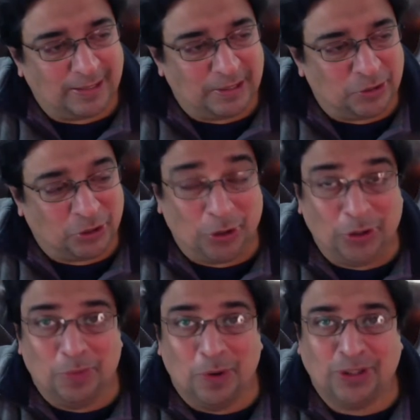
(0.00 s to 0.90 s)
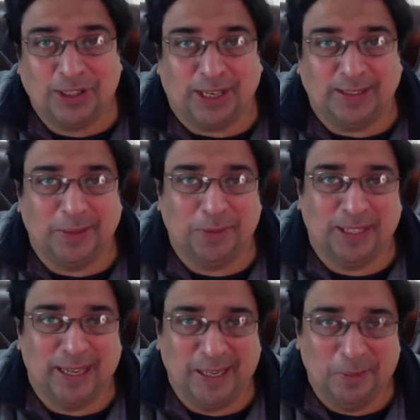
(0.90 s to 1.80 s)
skewed more startups
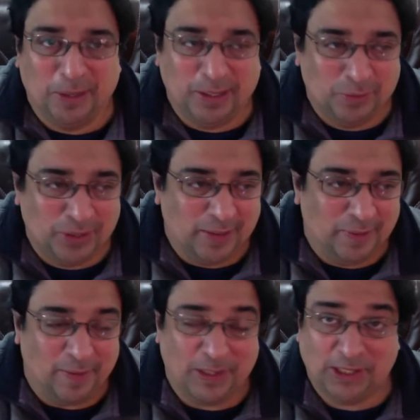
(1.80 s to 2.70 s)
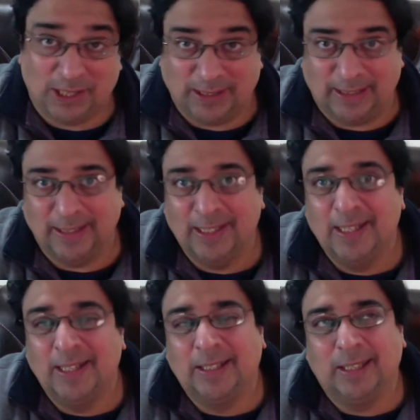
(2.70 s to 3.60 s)
than anybody would have ever started.
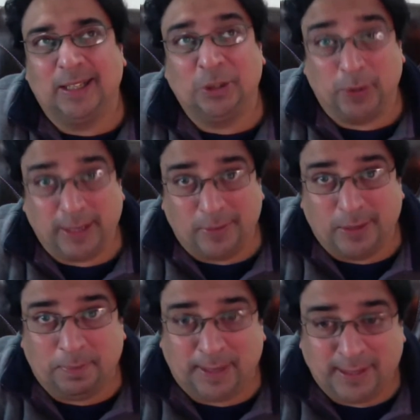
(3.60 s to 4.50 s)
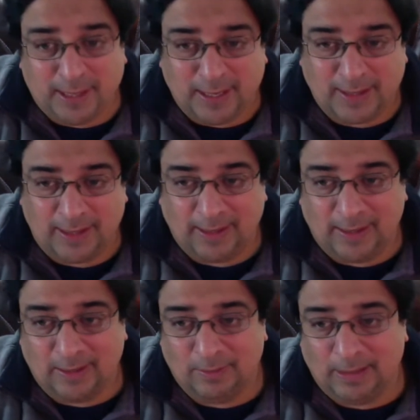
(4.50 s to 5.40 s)
21 precisely
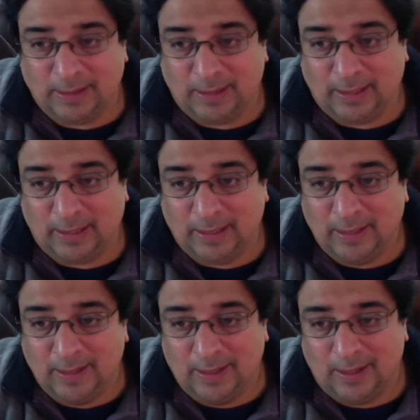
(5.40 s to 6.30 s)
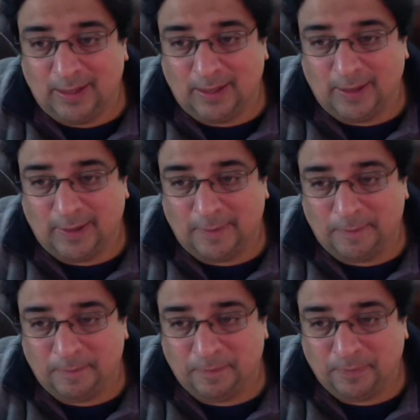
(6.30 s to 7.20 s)
in the. Uh,
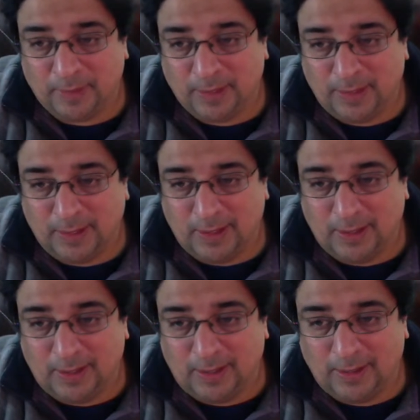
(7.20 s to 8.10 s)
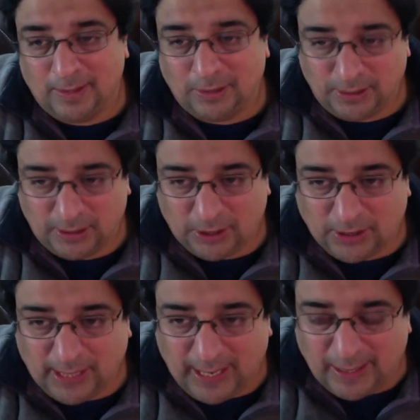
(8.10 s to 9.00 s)
so
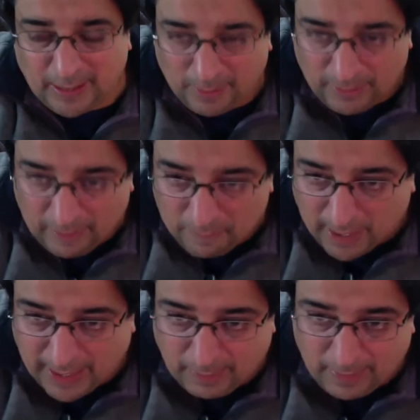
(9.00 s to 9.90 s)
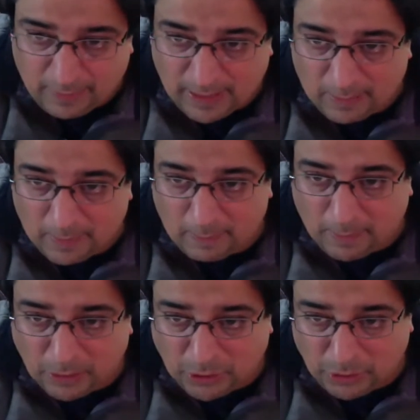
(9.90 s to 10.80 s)
then, remind me when I'm
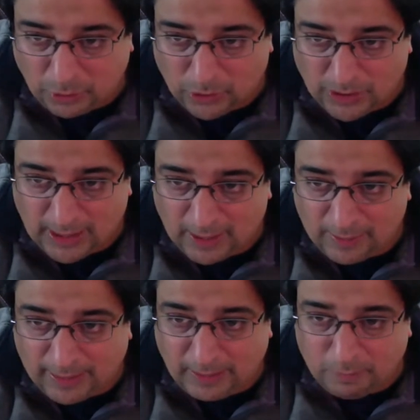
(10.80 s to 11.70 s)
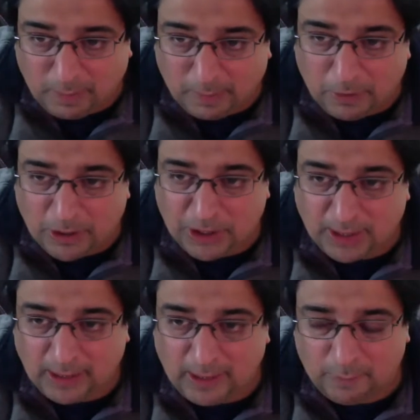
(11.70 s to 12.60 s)
about to close, and I'll read Baba Bulle Shah
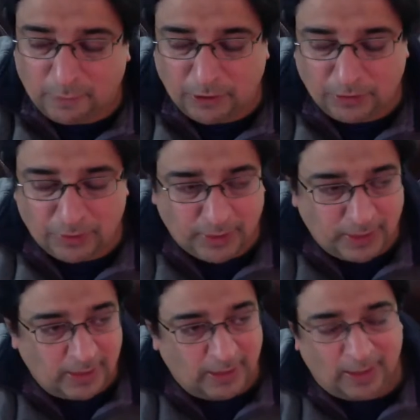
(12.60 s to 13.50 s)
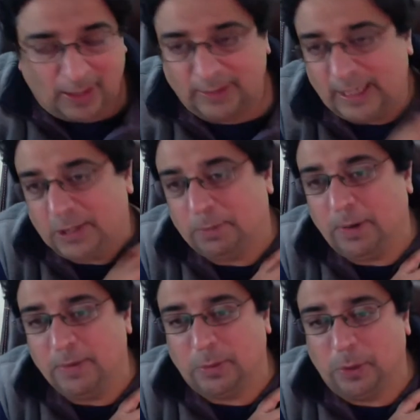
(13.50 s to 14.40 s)
Kalam for you. That's a
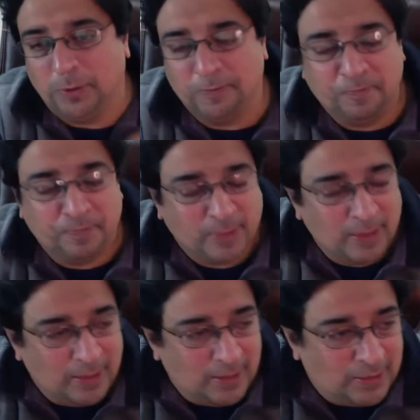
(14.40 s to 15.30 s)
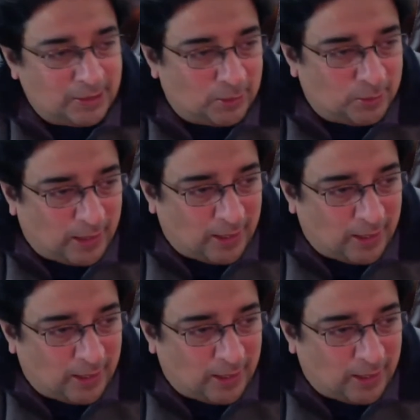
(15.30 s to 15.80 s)
promise, bro. So